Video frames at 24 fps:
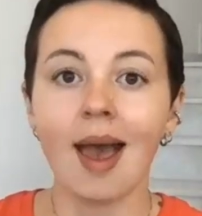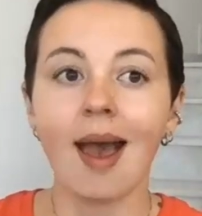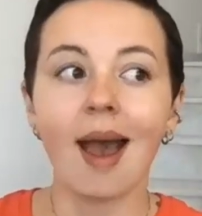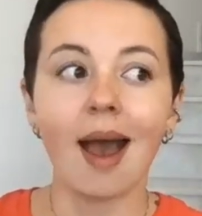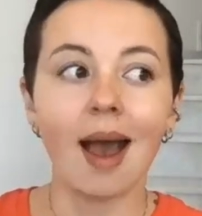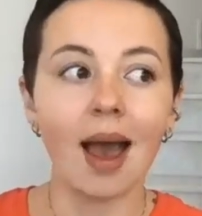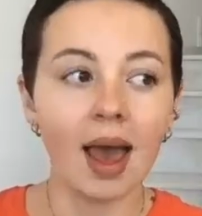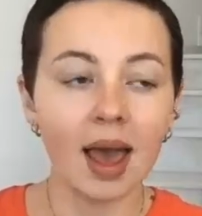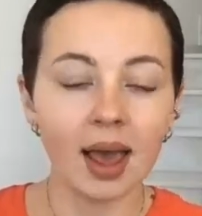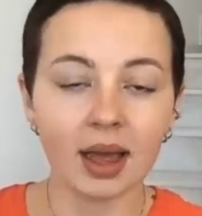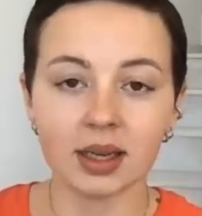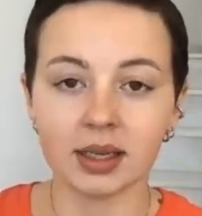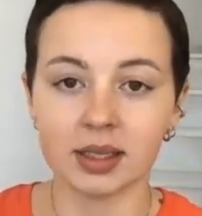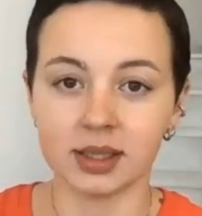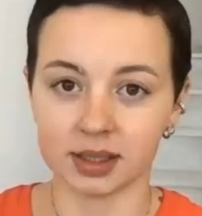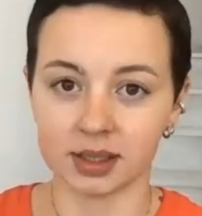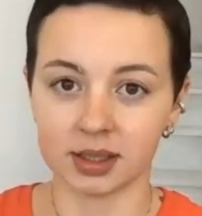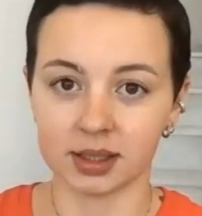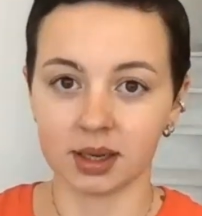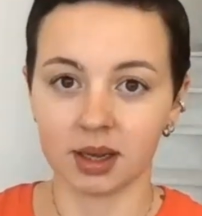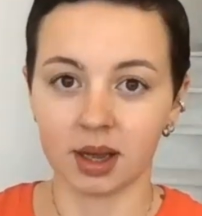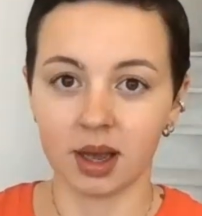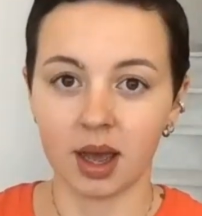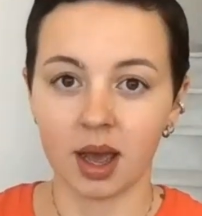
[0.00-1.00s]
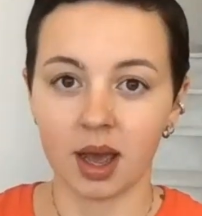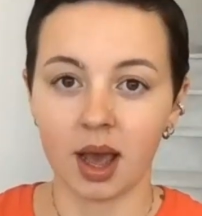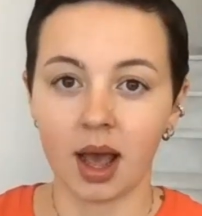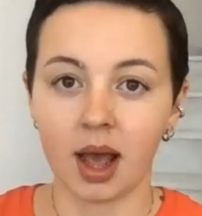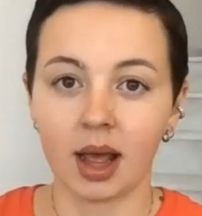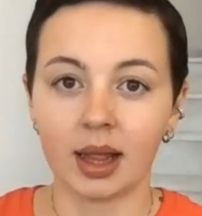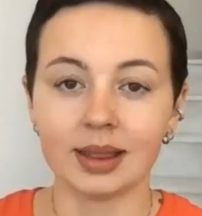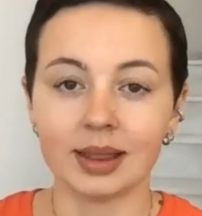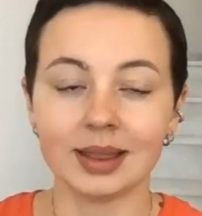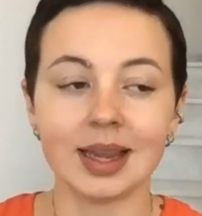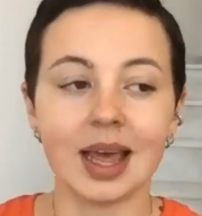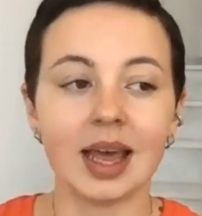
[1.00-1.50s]
And
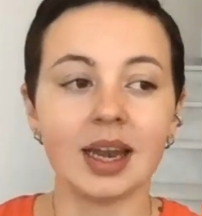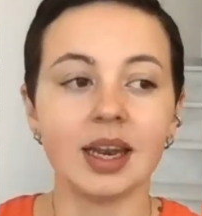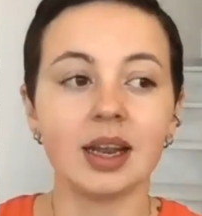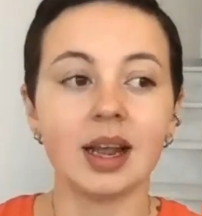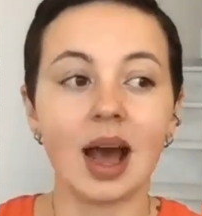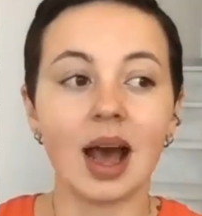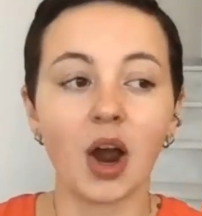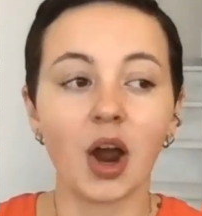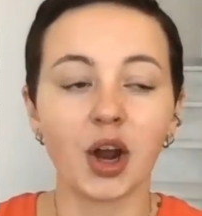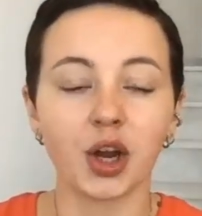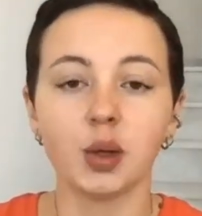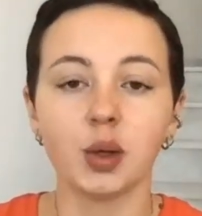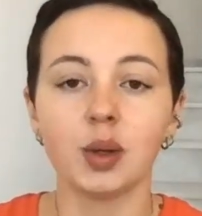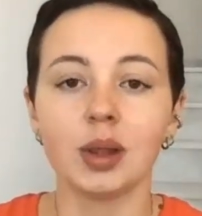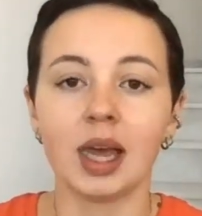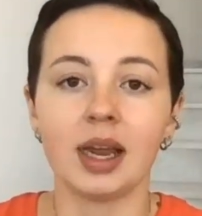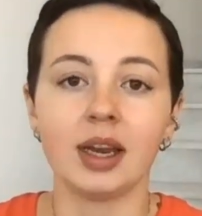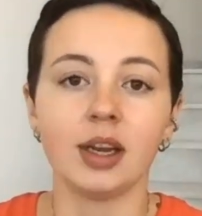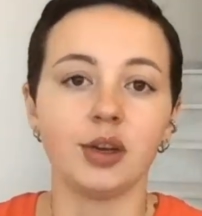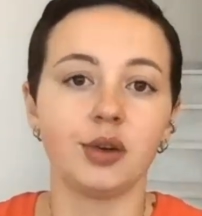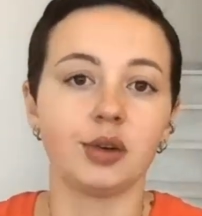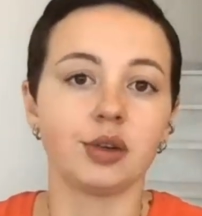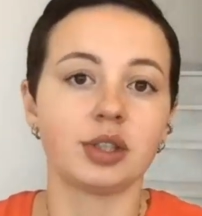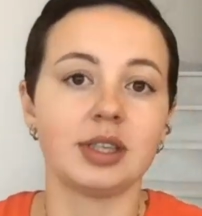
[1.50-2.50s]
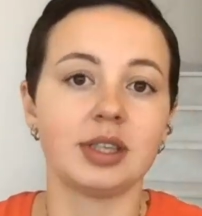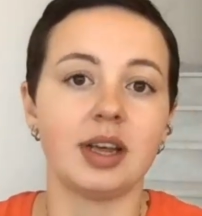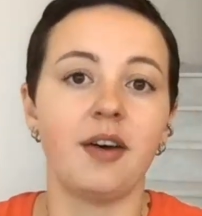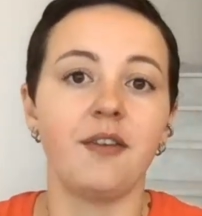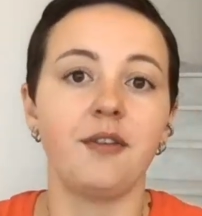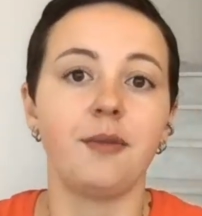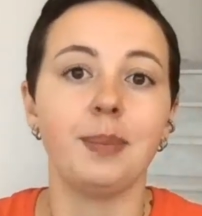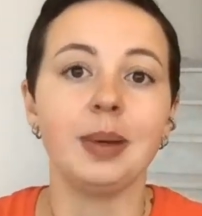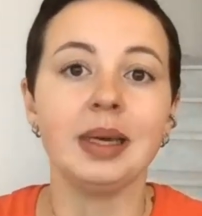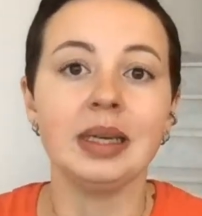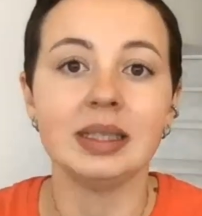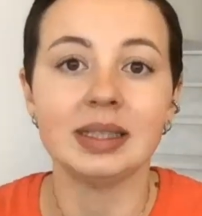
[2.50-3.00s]
are you letting yourself
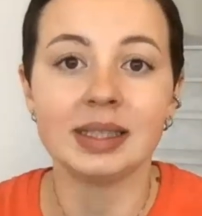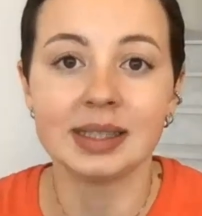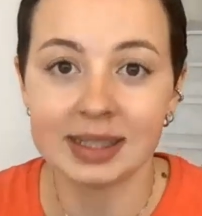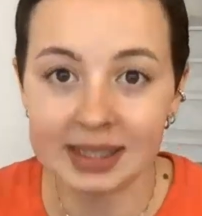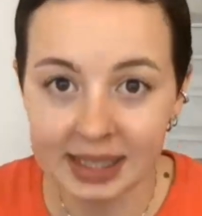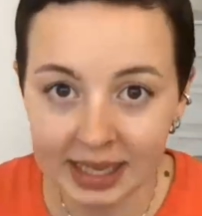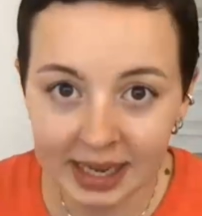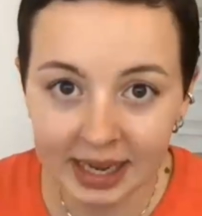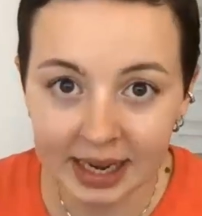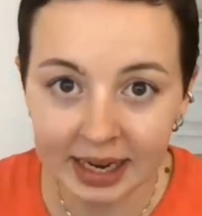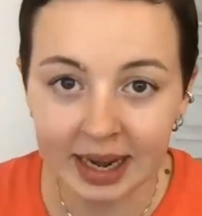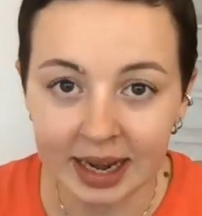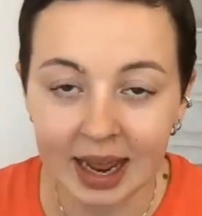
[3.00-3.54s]
be seen?